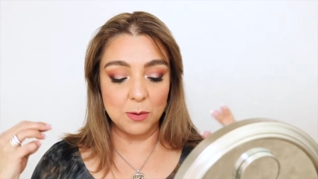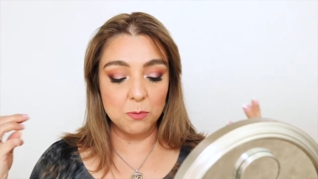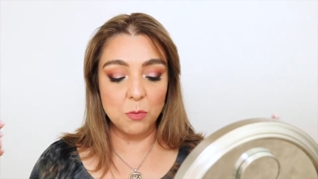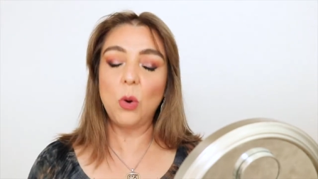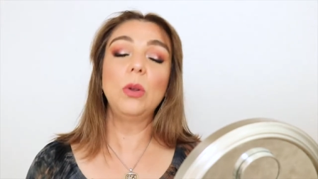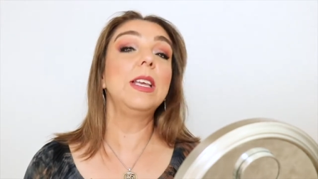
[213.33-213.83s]

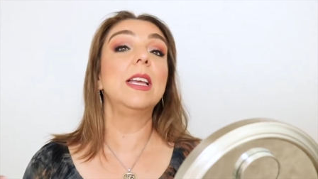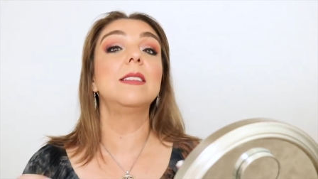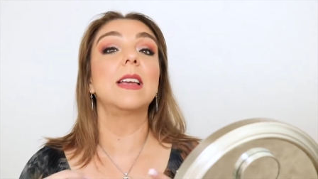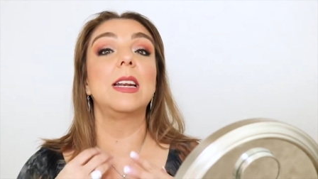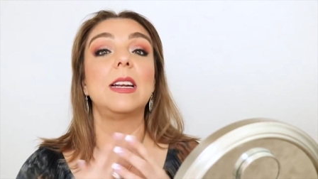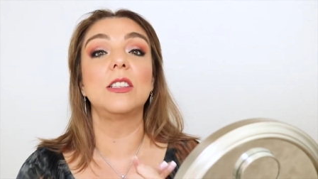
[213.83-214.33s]

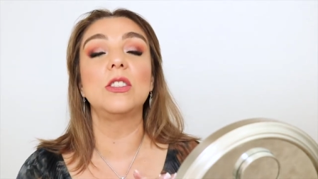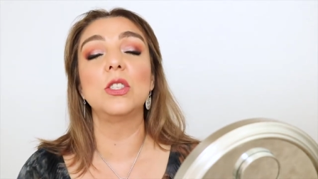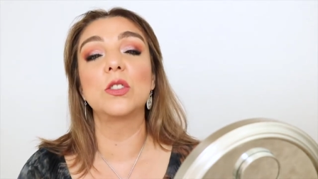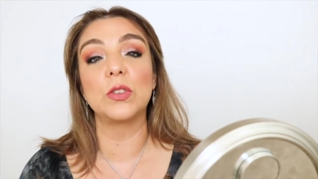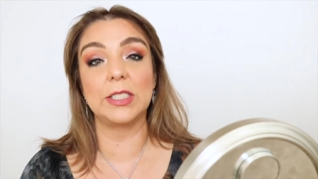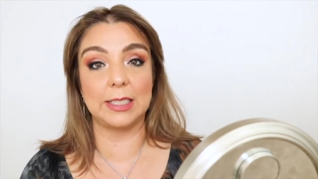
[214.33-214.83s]
emollient, and it is
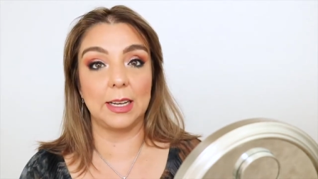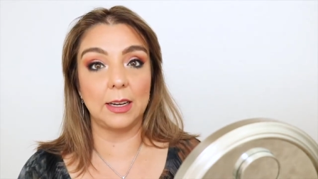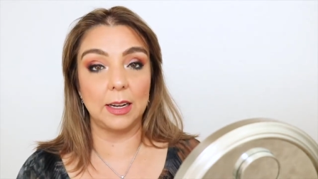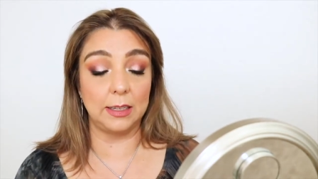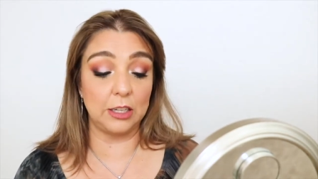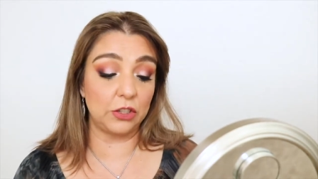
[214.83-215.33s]
used for skin
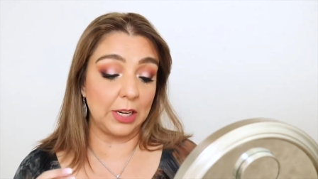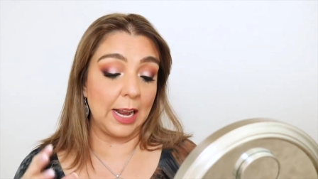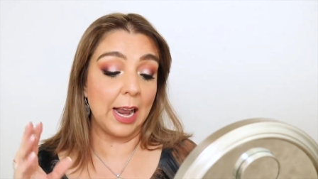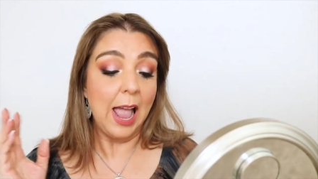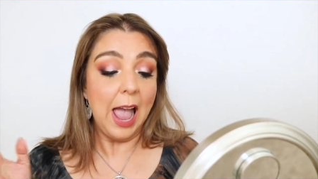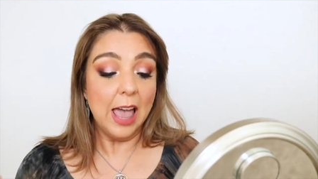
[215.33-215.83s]
conditioning.